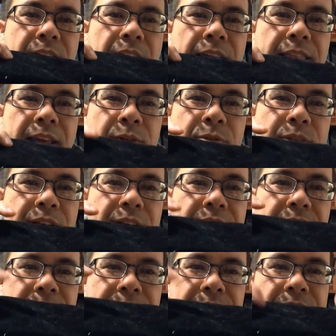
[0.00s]
and that would
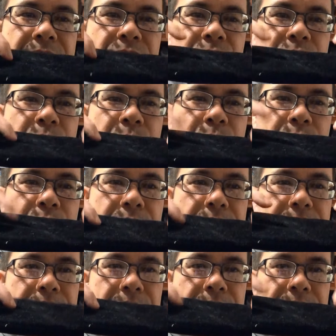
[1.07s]
connect these two
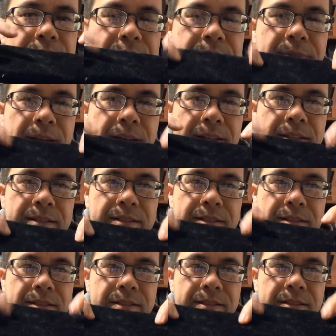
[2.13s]
points in
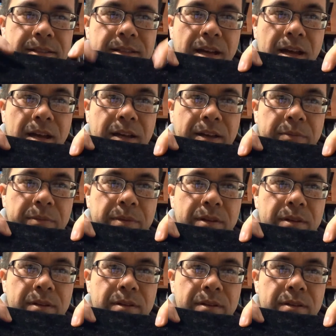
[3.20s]
space time
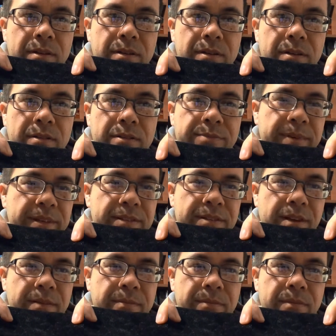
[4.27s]
space
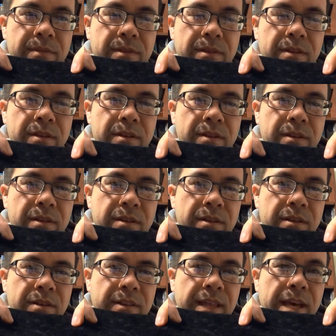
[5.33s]
time
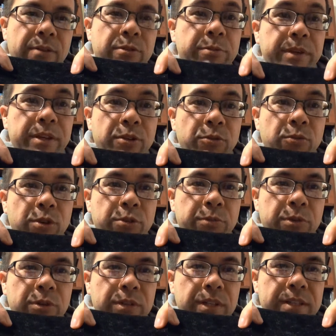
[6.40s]
that would be your
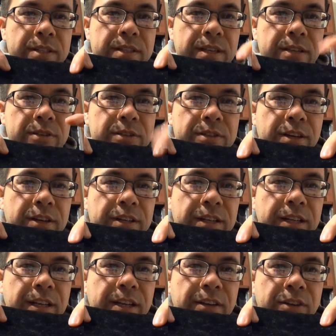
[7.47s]
wormhole let's say you
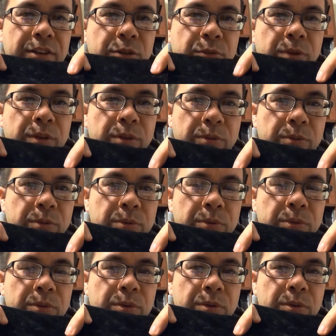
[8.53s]
started here you went
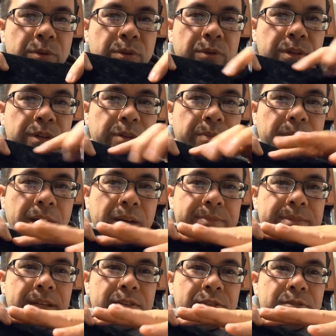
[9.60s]
through the hole and you
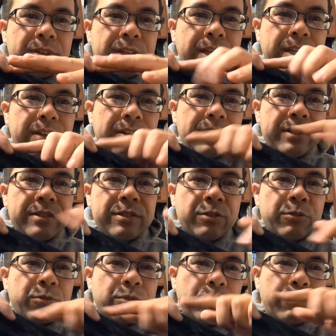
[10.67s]
popped out over here that's
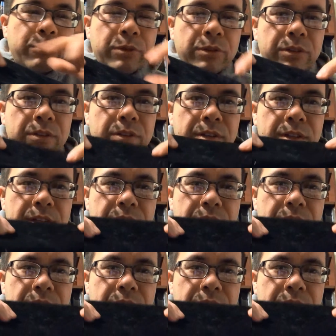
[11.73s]
your wormhole